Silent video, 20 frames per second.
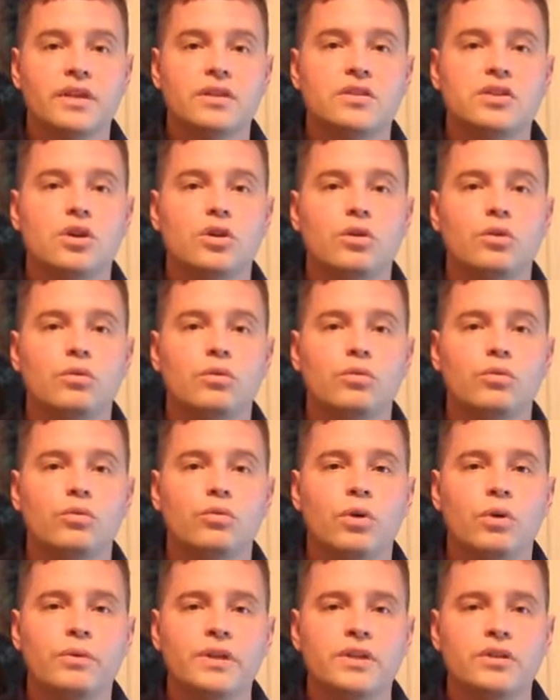So
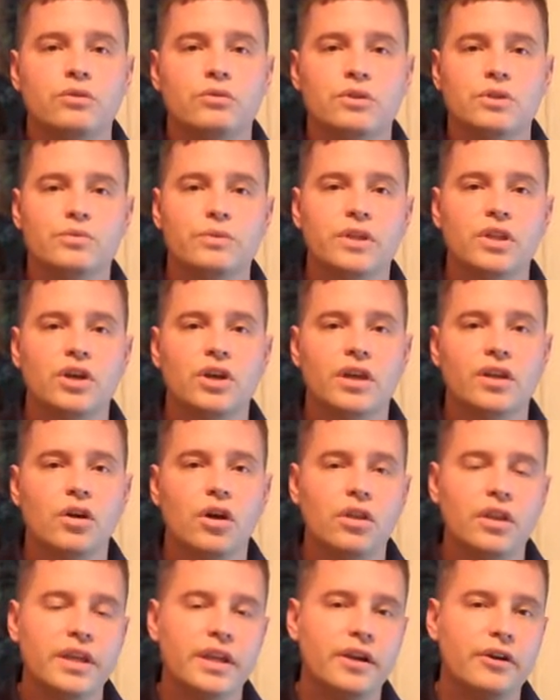what we do is we look at
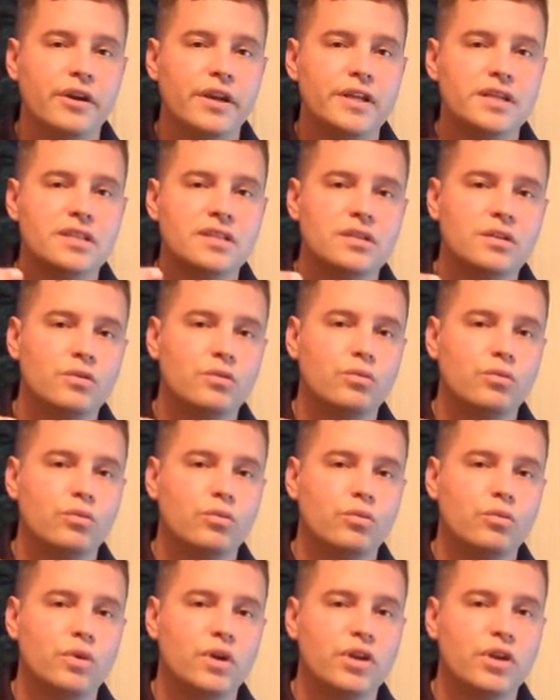all the areas
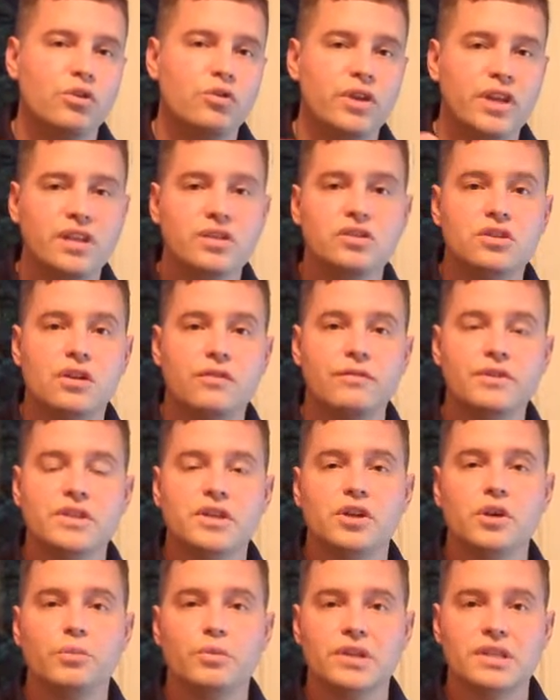where you need service
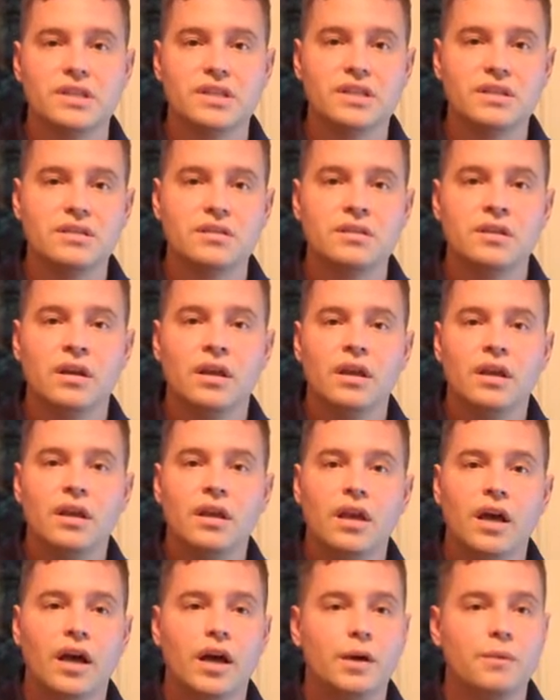in your business,
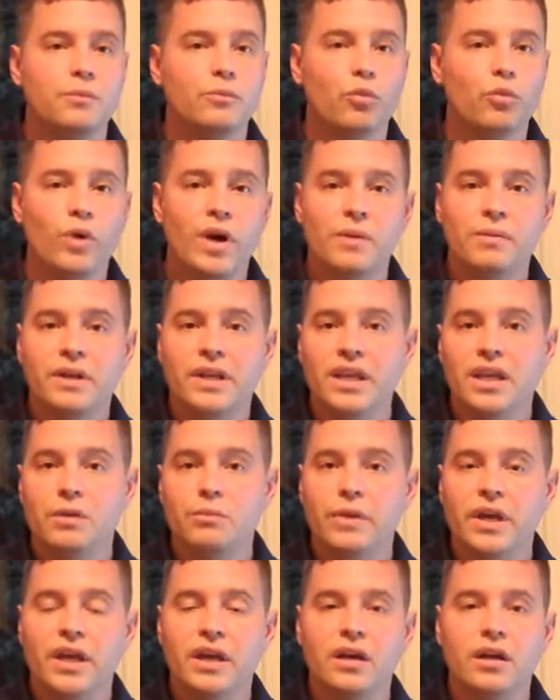web and
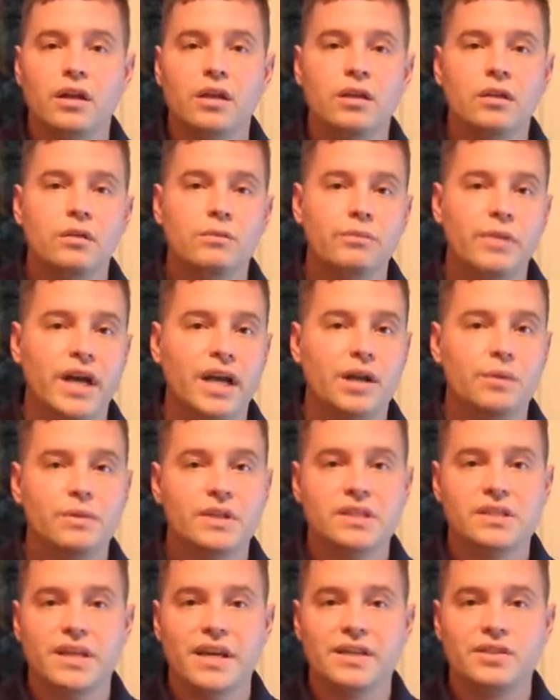email, backup
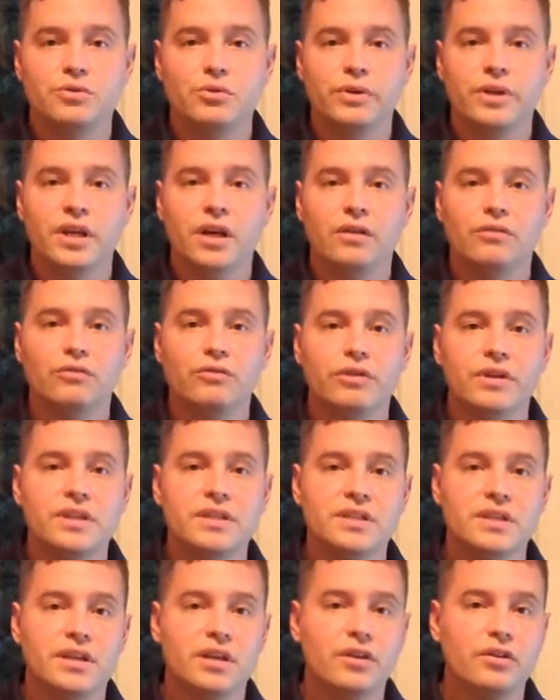and disaster recovery,
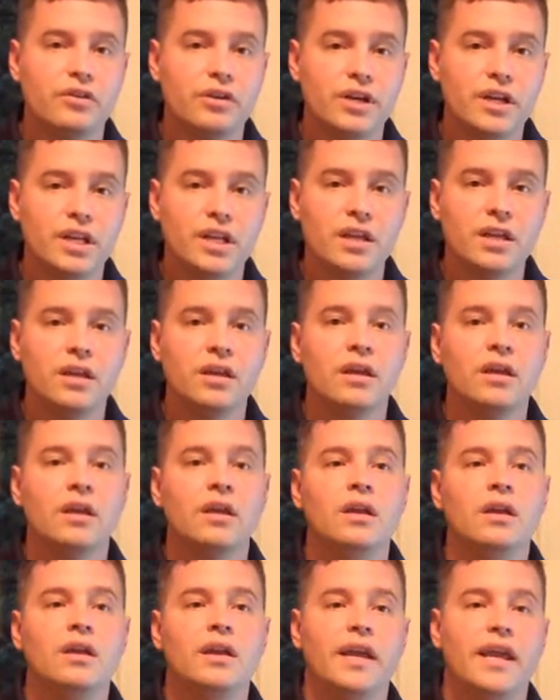security,
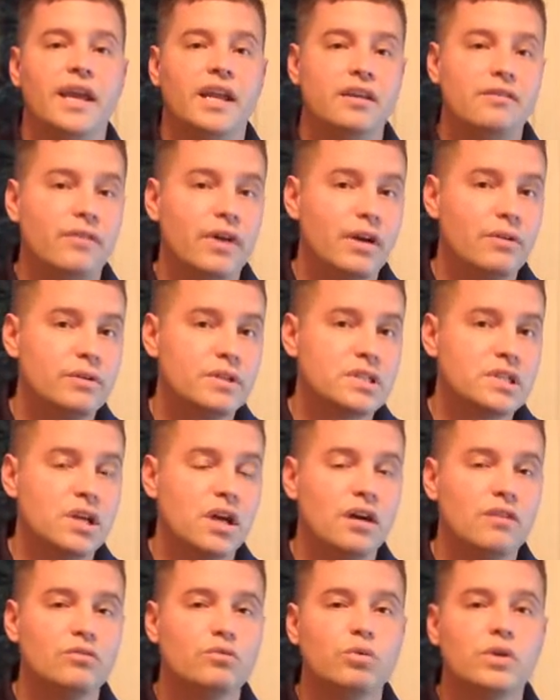antivirus
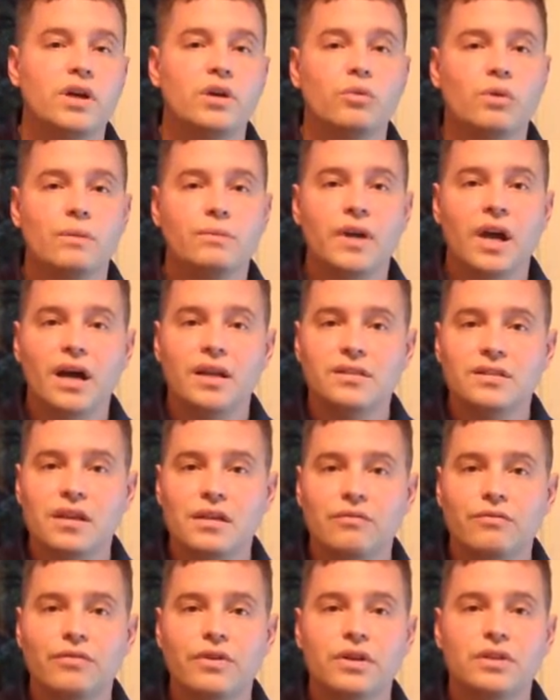software, web
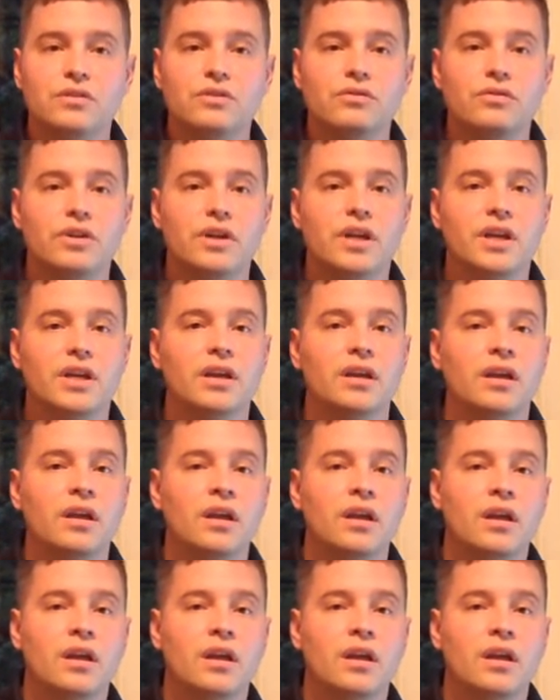content filtering,